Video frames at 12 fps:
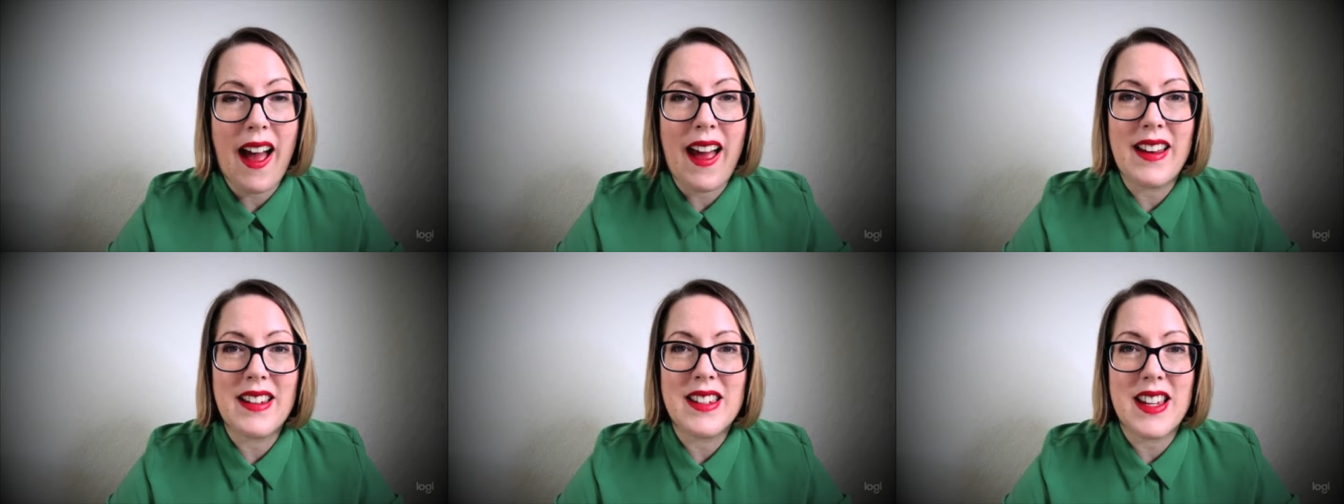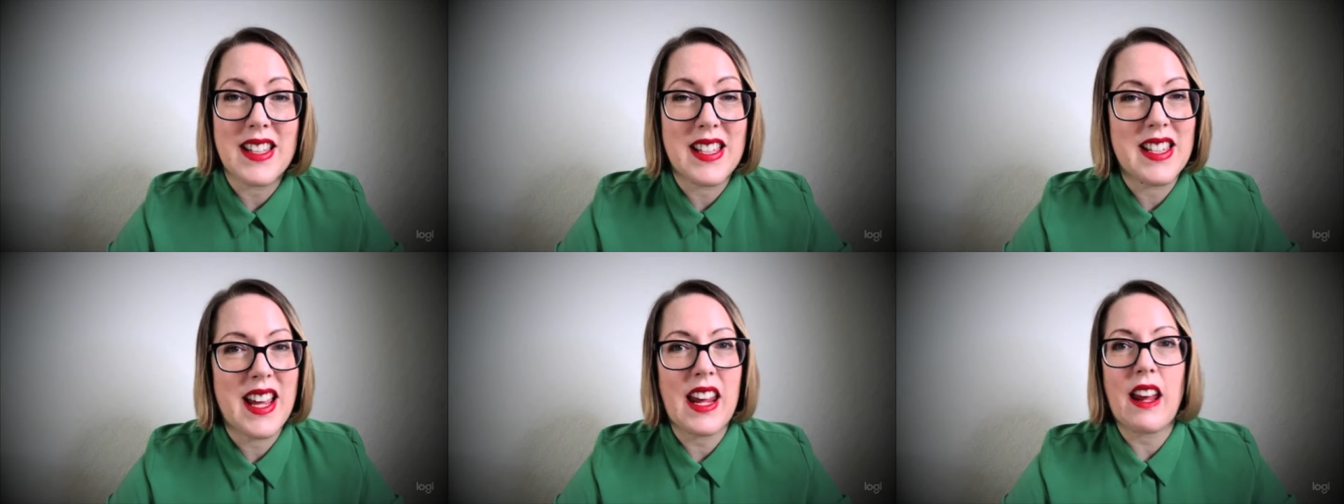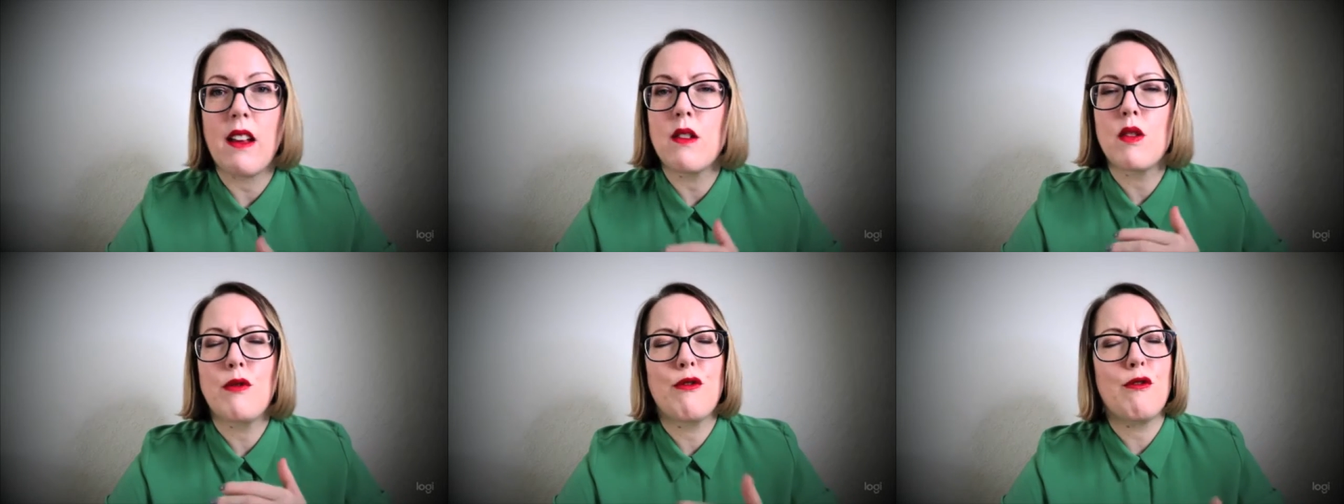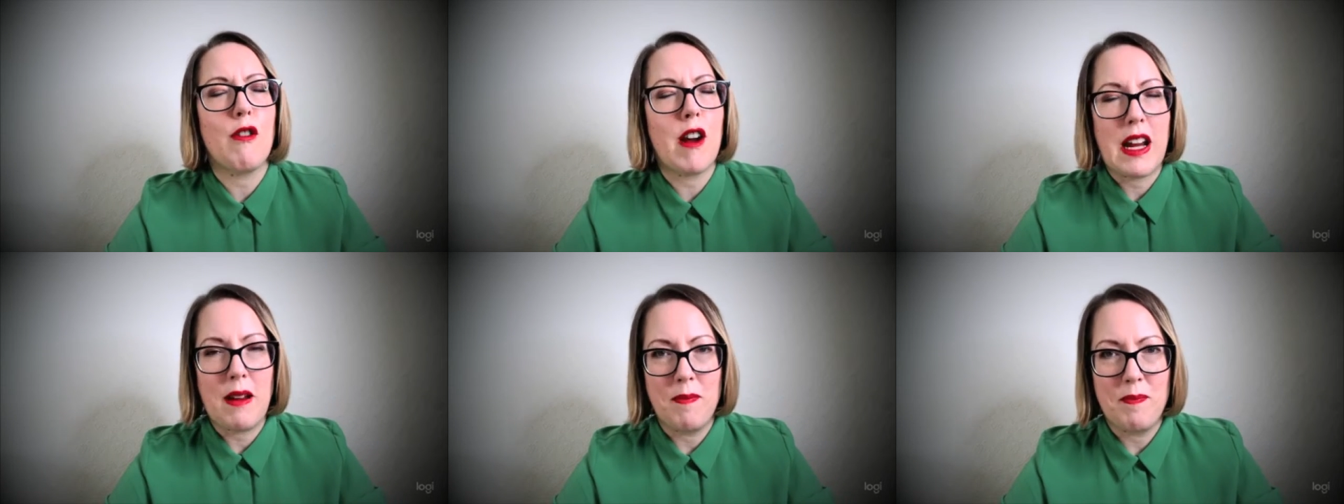as I say, it's
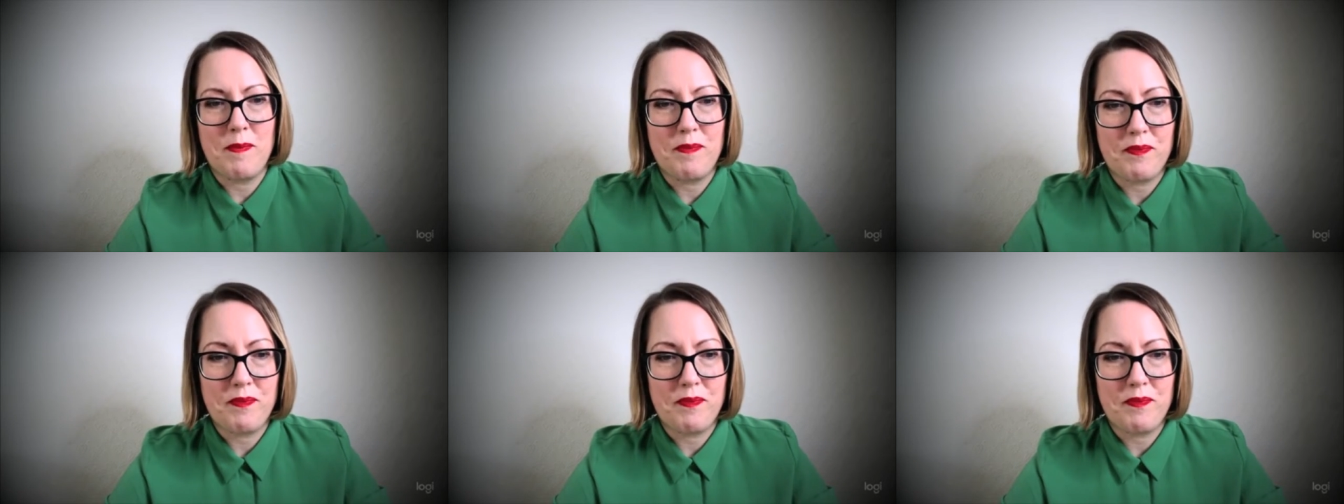free.